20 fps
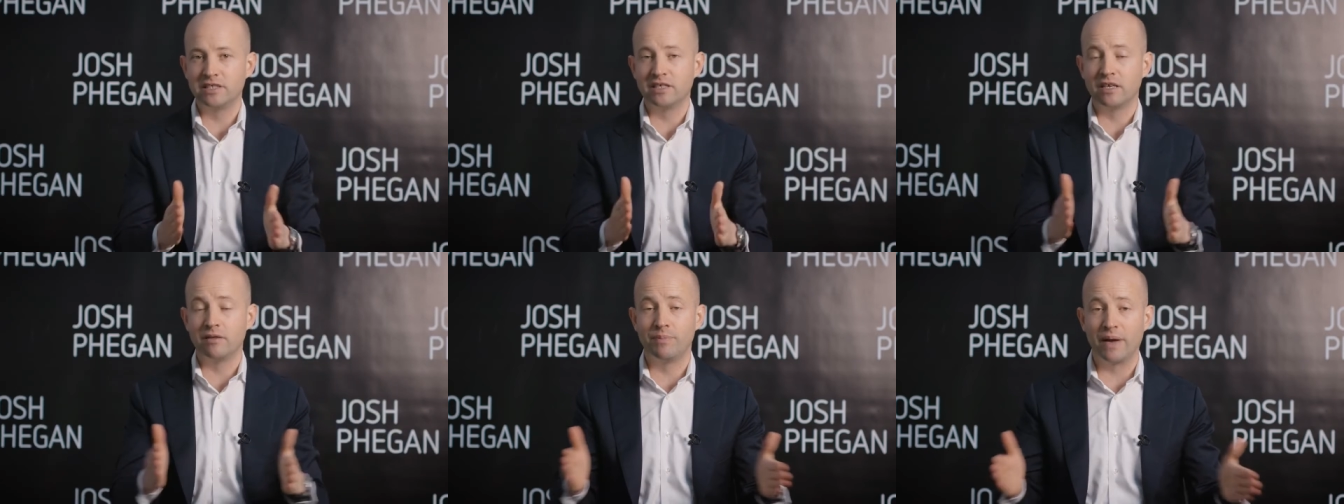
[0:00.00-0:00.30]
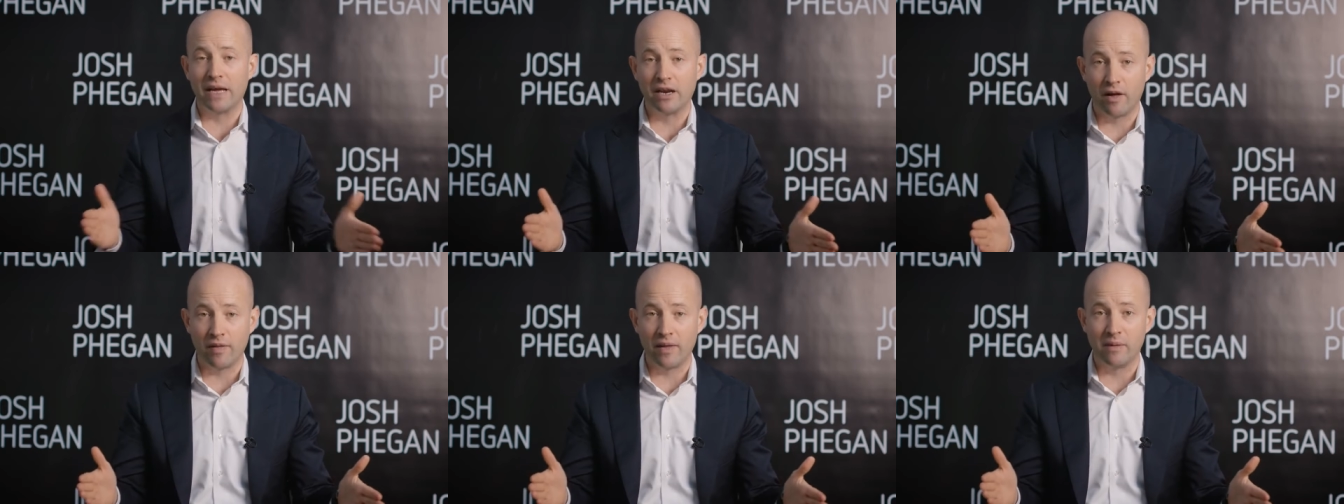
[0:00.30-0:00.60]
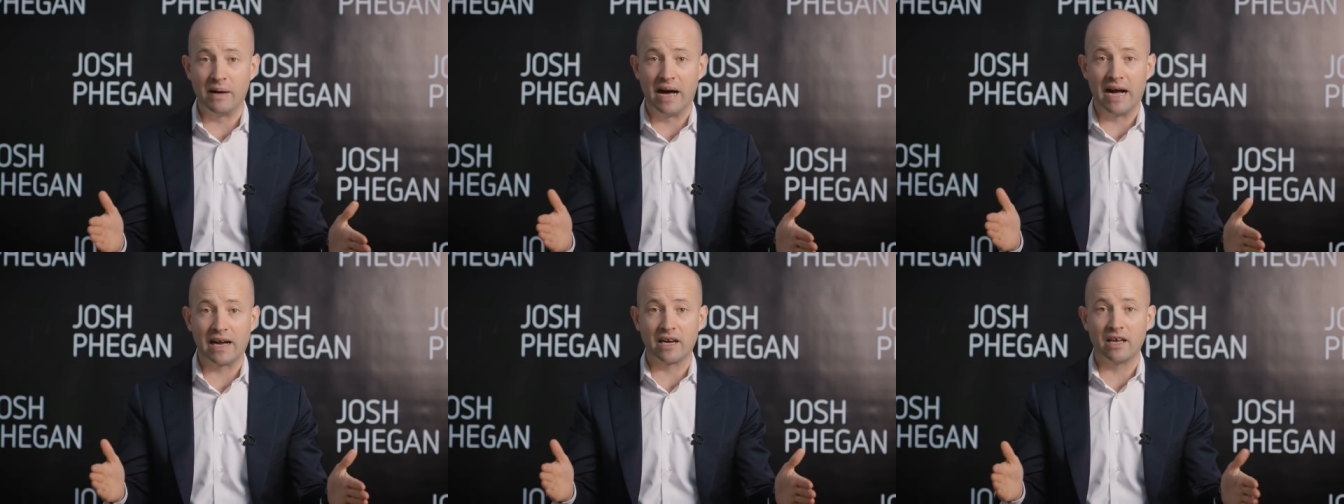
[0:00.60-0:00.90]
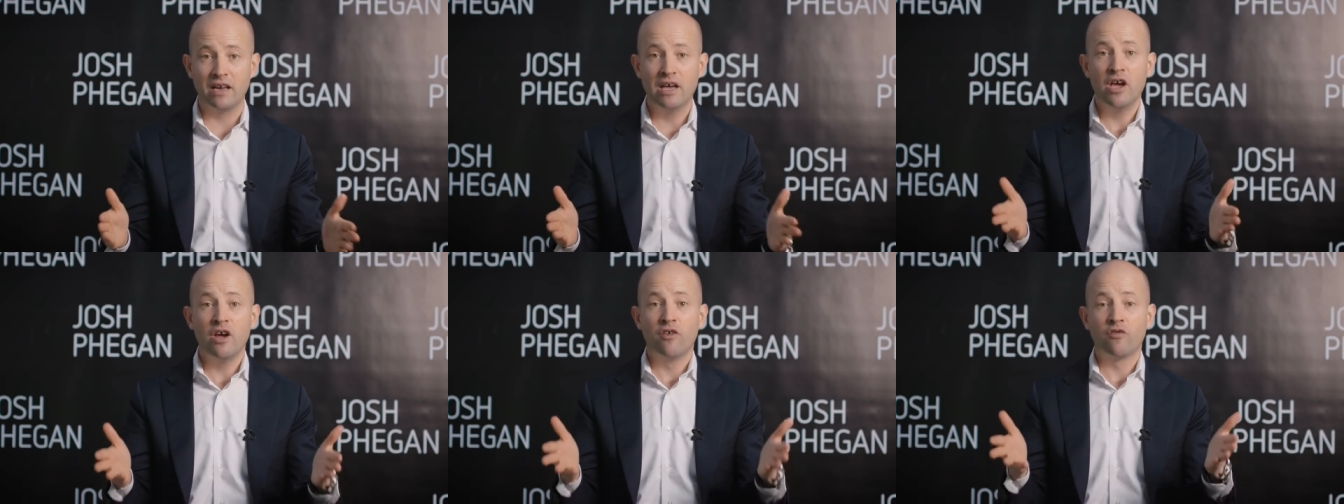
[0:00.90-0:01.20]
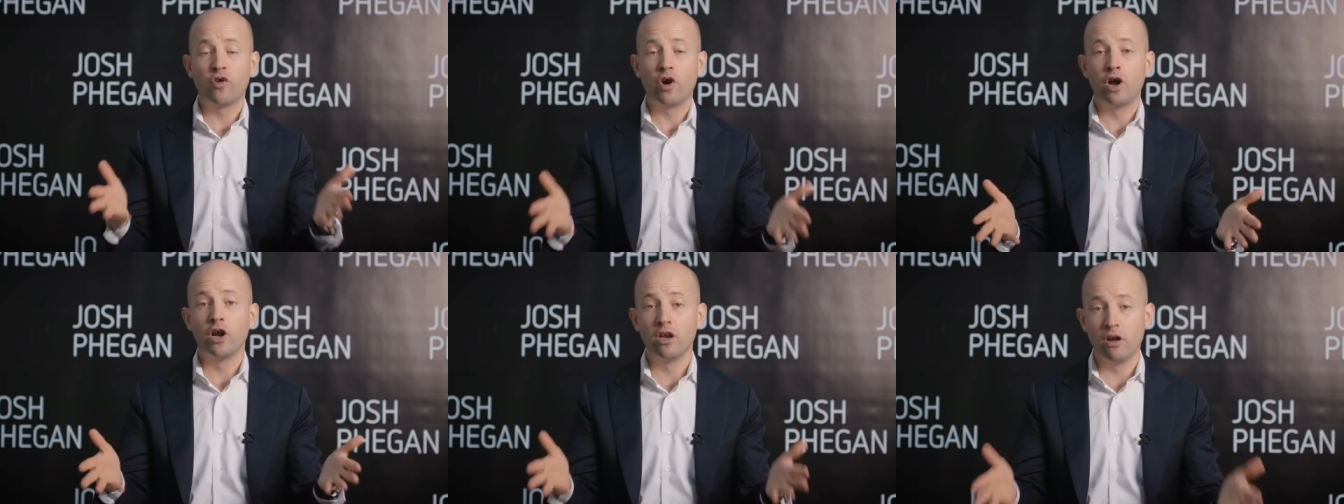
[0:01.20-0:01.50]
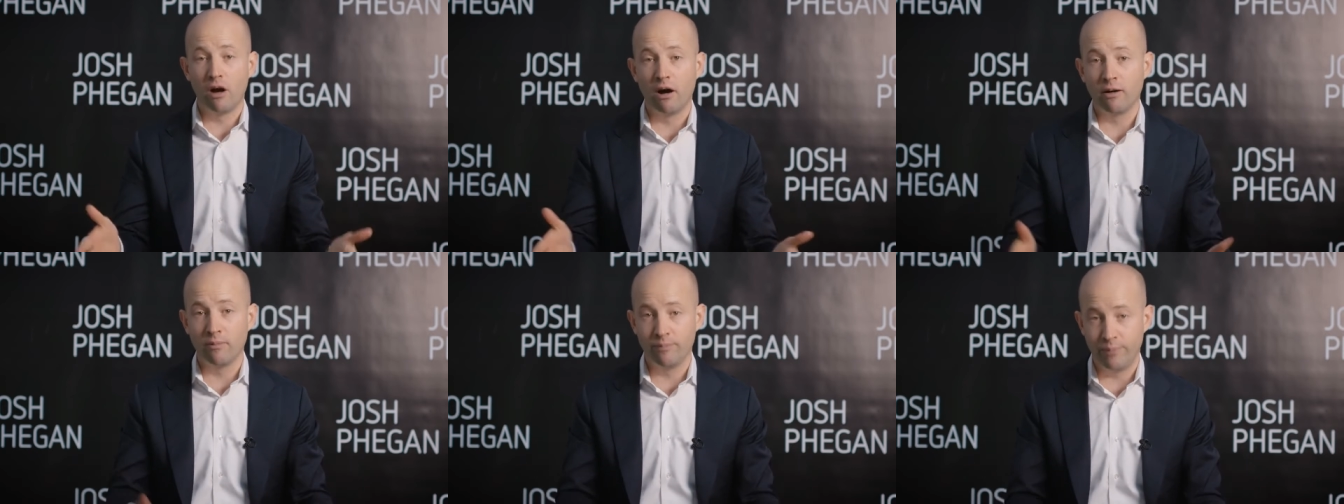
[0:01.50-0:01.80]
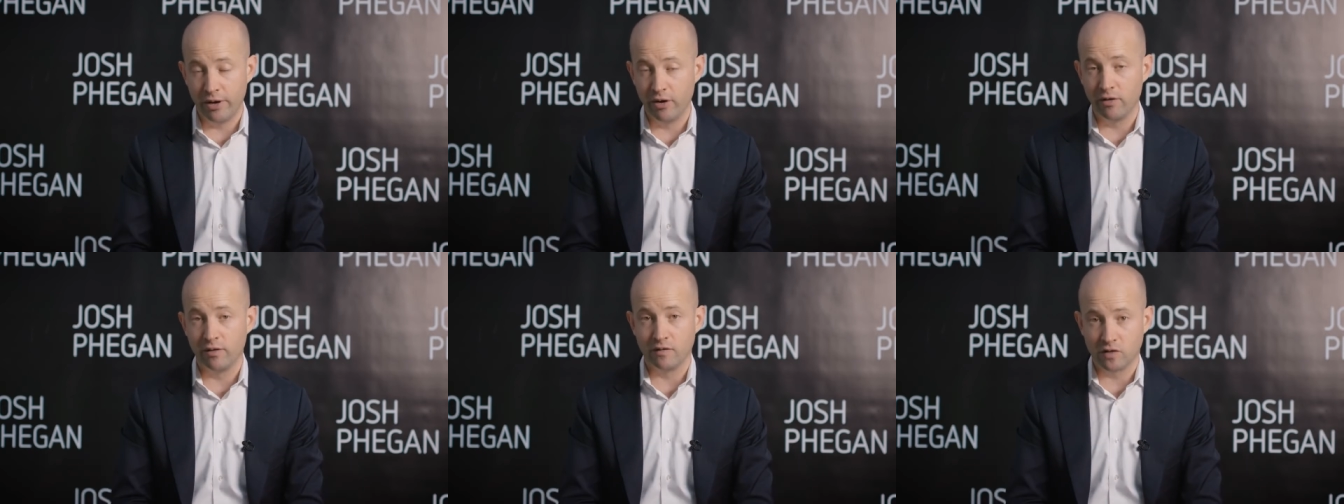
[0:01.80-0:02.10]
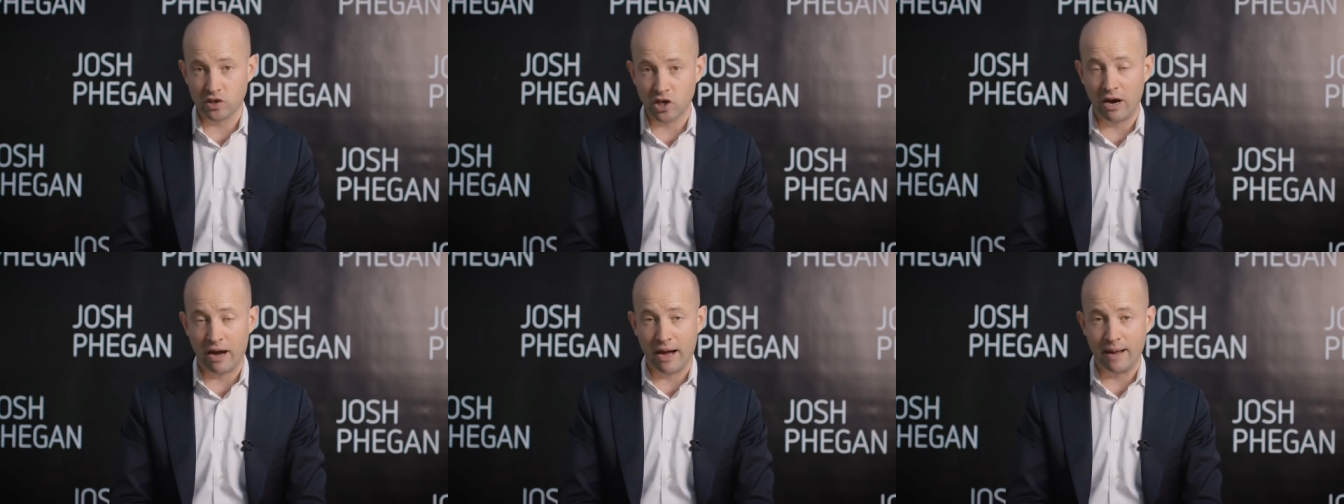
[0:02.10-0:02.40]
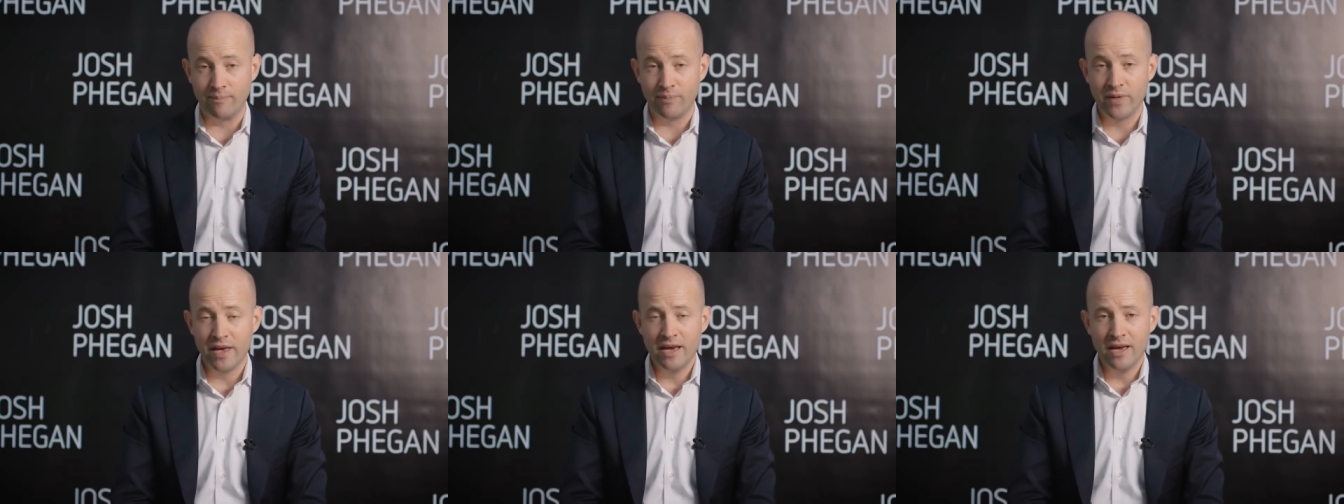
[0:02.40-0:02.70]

that have been on the market for a long period of time.